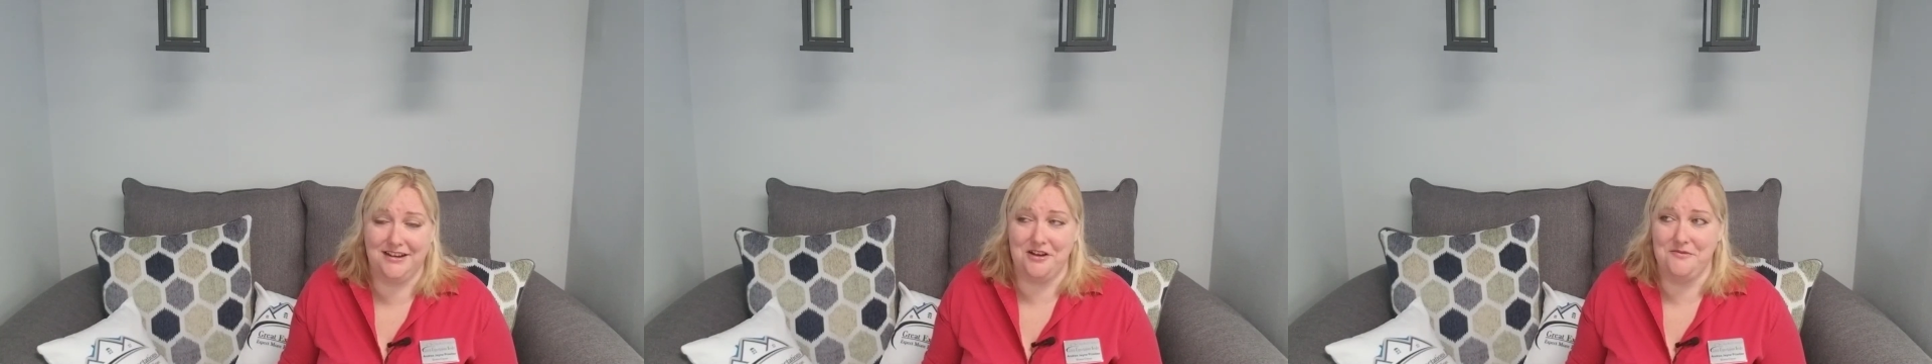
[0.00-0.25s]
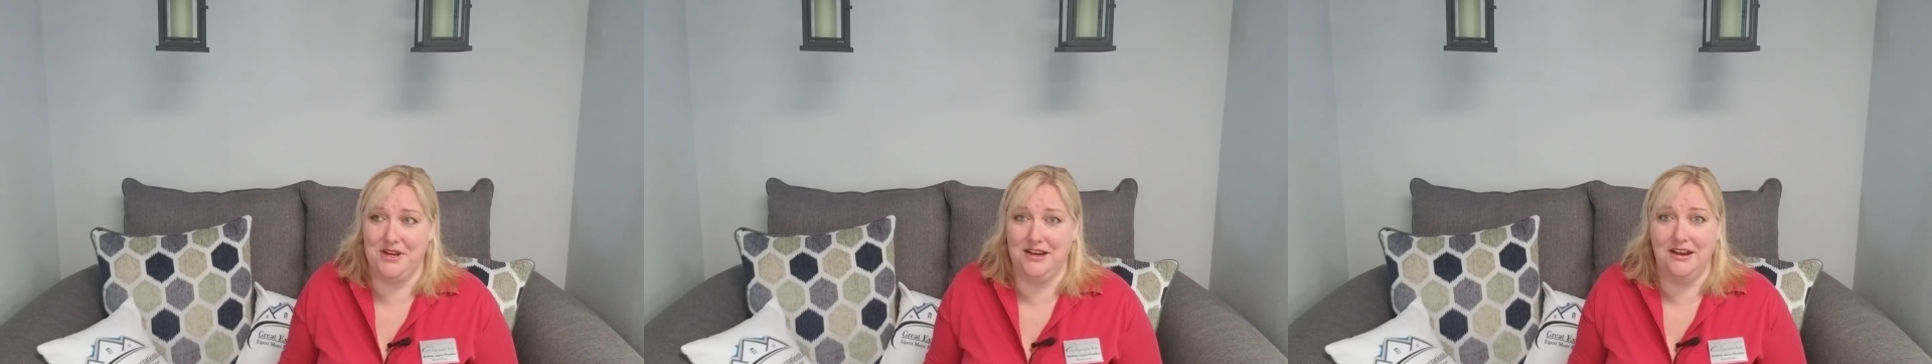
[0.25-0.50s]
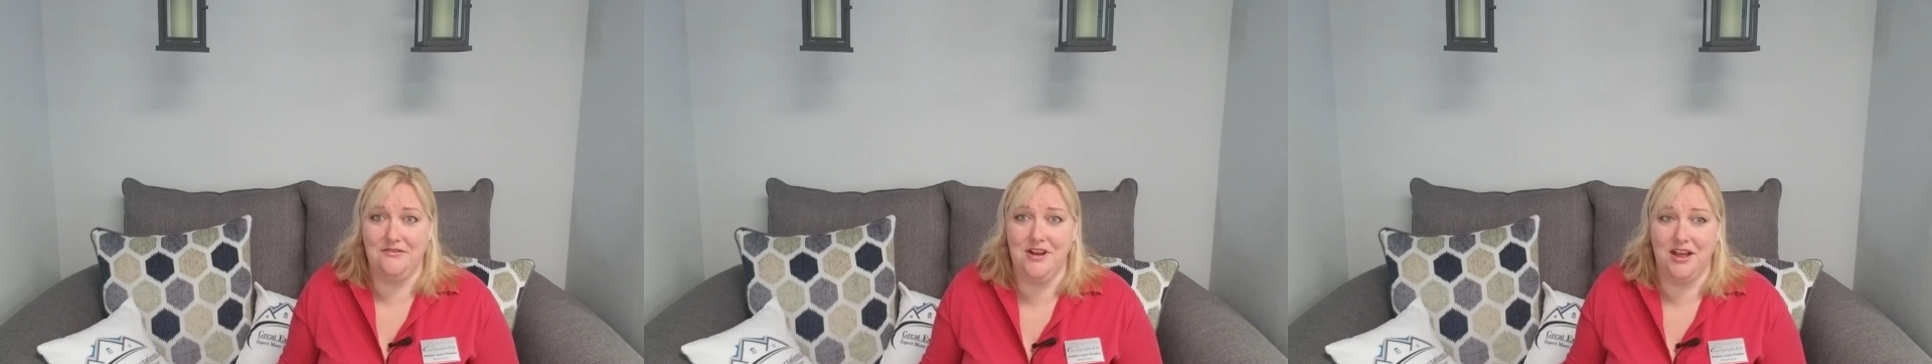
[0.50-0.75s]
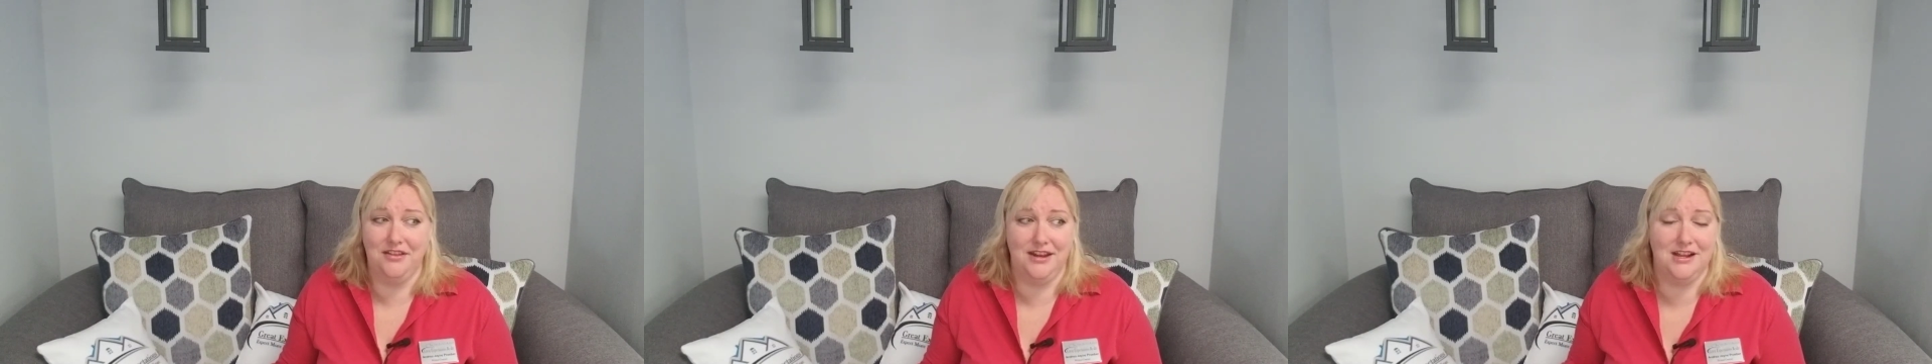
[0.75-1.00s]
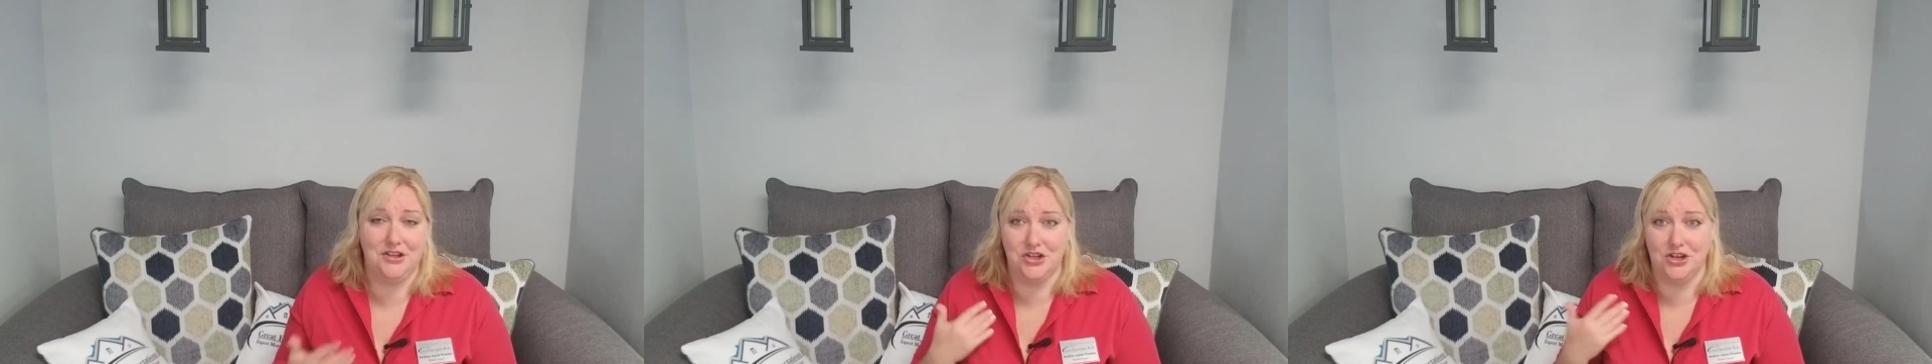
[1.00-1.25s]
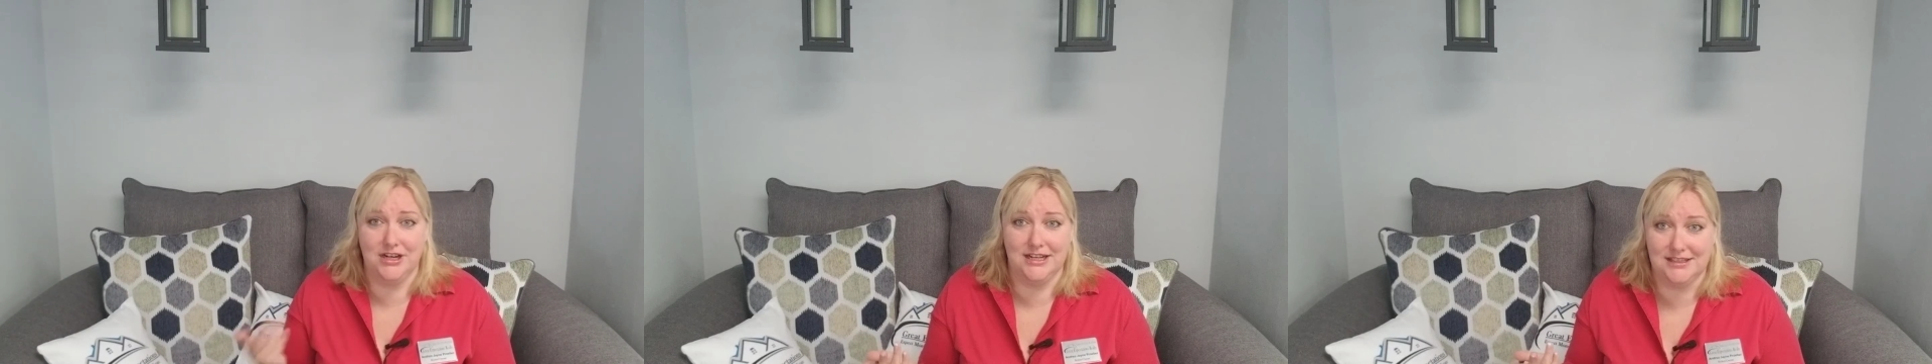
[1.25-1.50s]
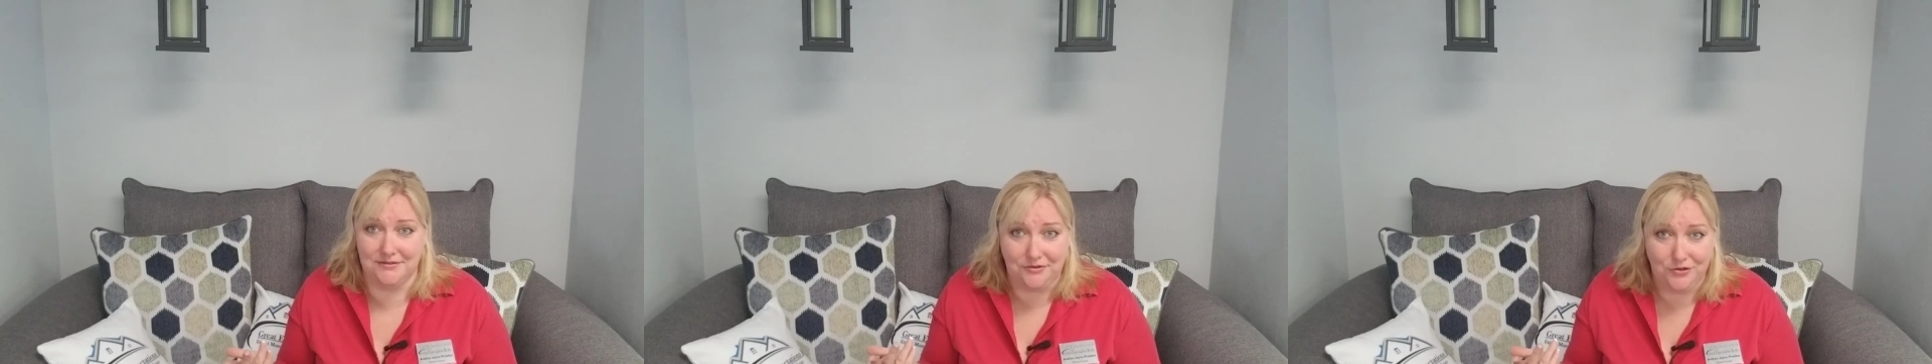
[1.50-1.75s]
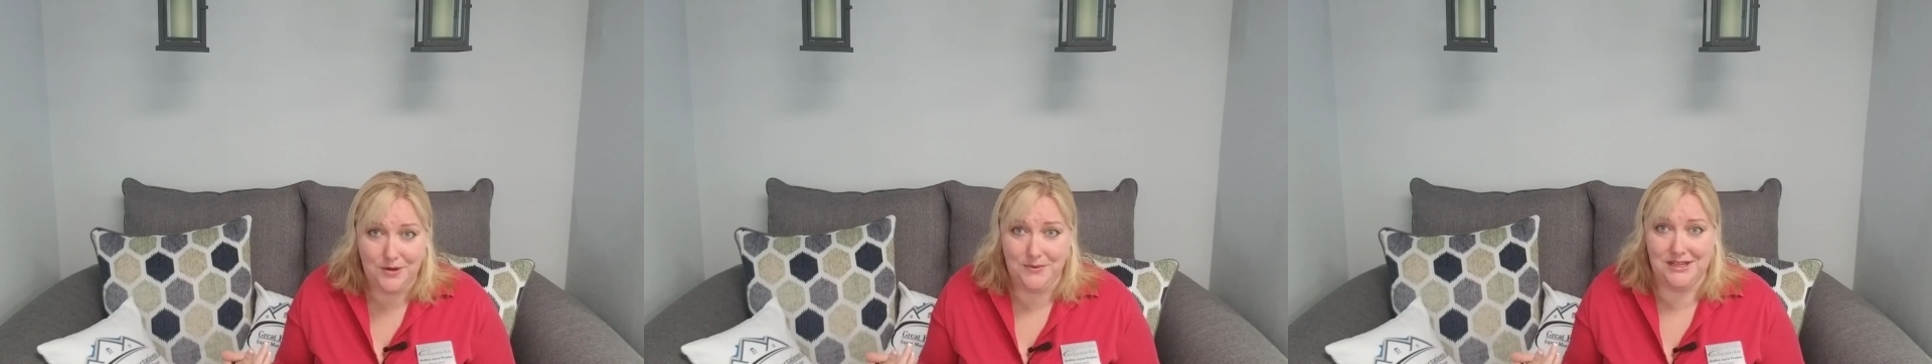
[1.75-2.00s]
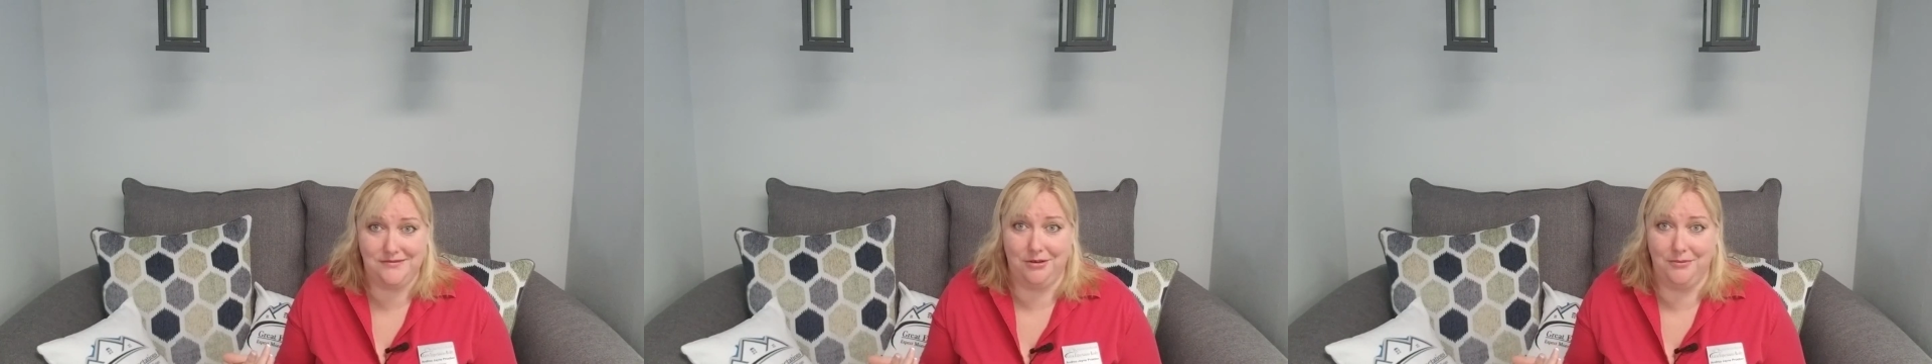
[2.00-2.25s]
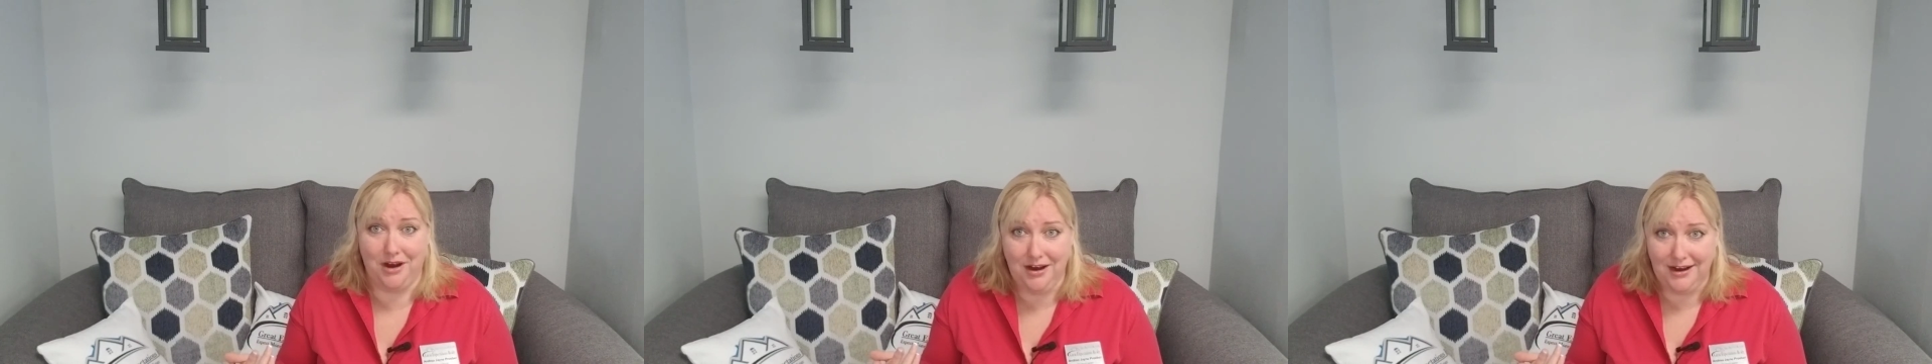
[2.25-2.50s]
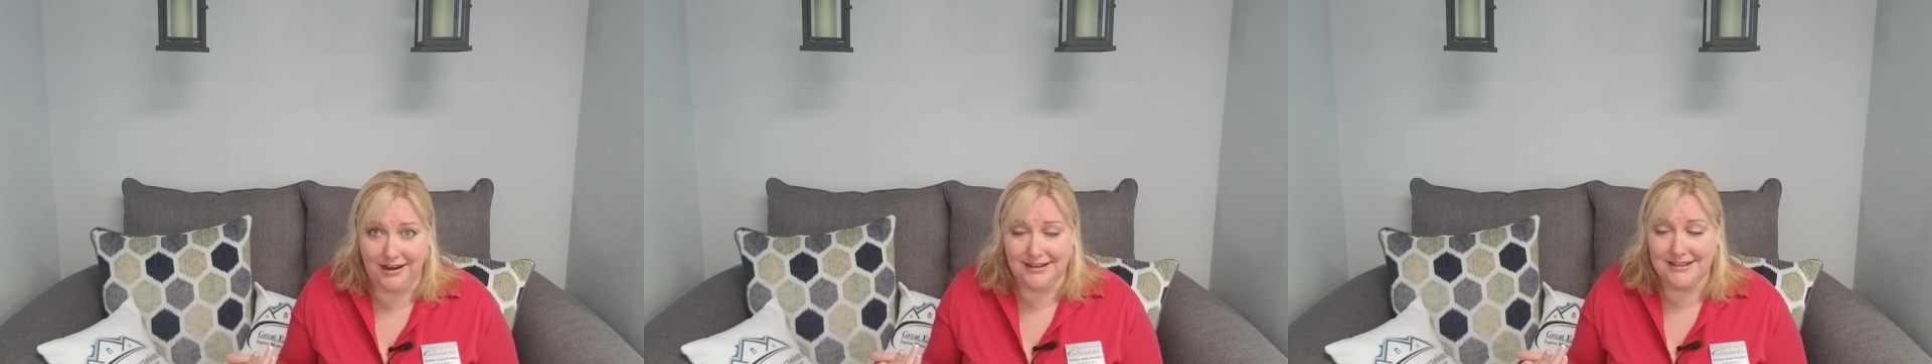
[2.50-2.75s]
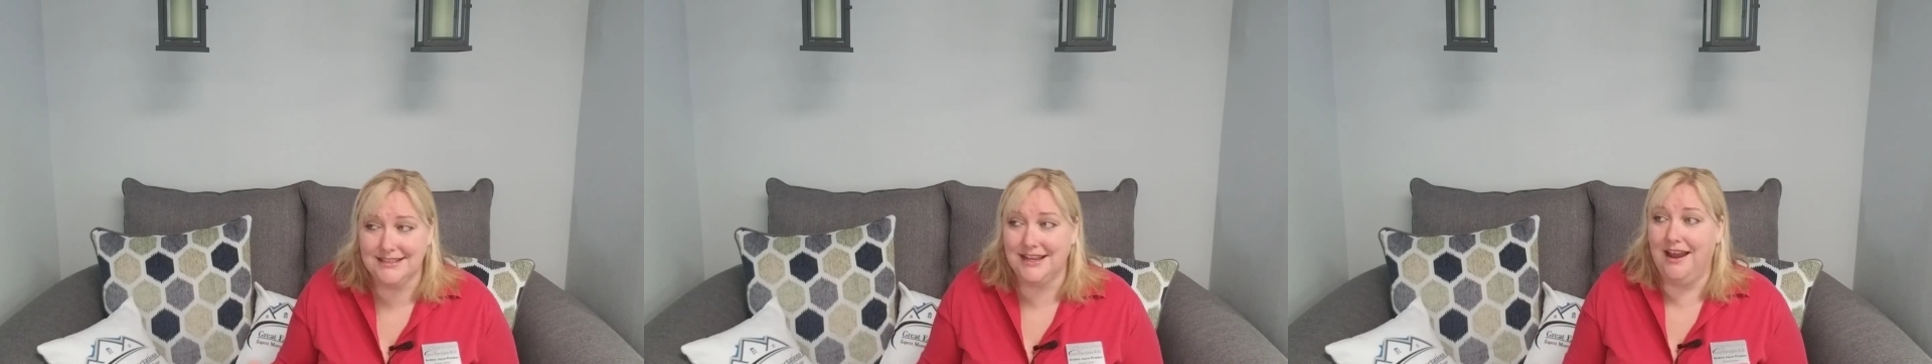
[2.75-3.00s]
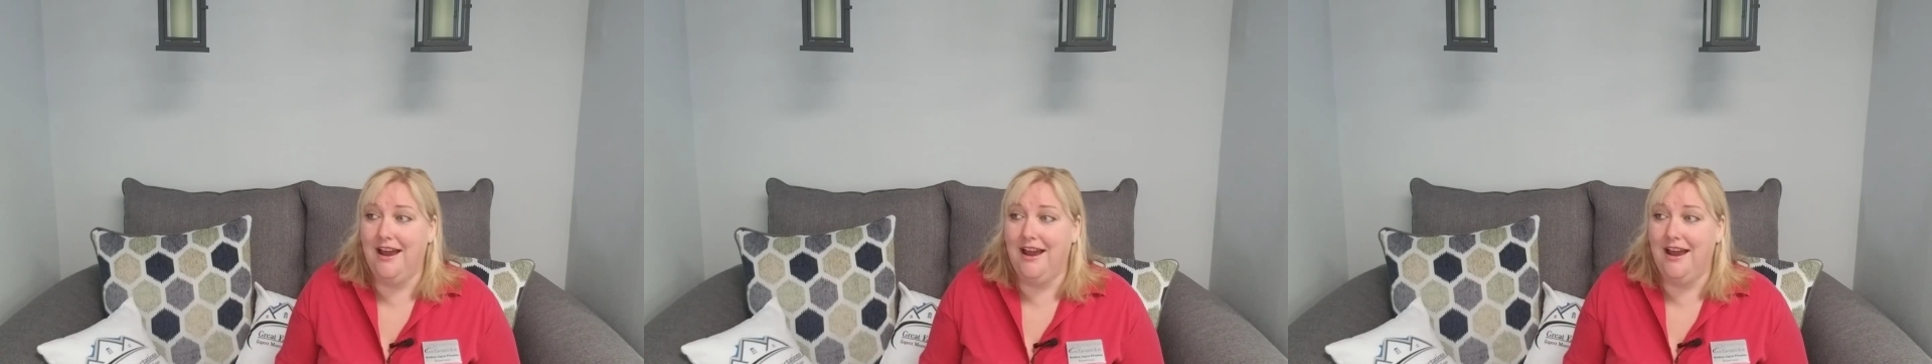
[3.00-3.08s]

I mean, if nothing else, you're going to get some freebies from us.